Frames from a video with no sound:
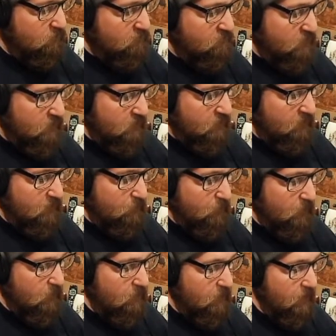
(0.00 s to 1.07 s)
studying up
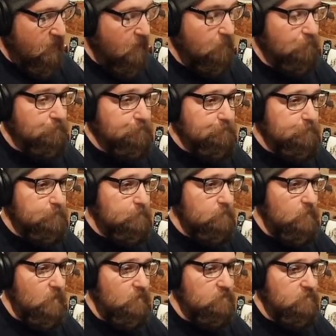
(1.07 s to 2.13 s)
on that.
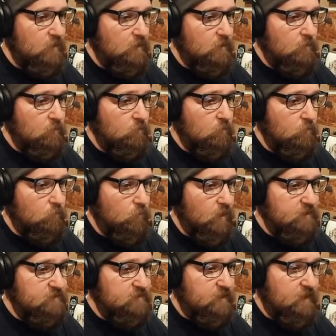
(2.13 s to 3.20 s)
So
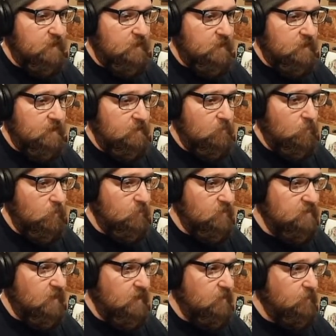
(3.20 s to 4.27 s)
what are we
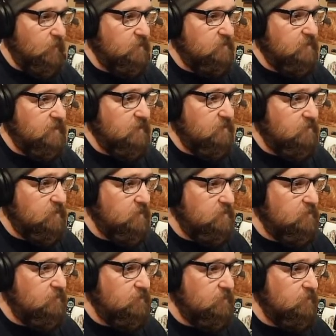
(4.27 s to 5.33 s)
talking about today, V? Do
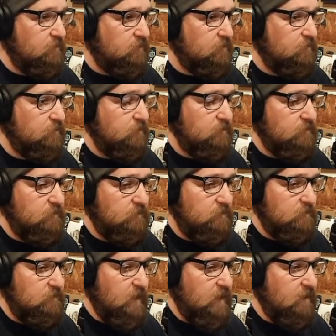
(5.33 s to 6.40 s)
you want to
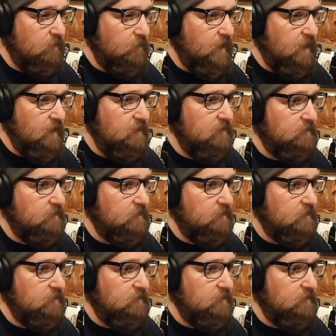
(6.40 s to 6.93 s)
take it away?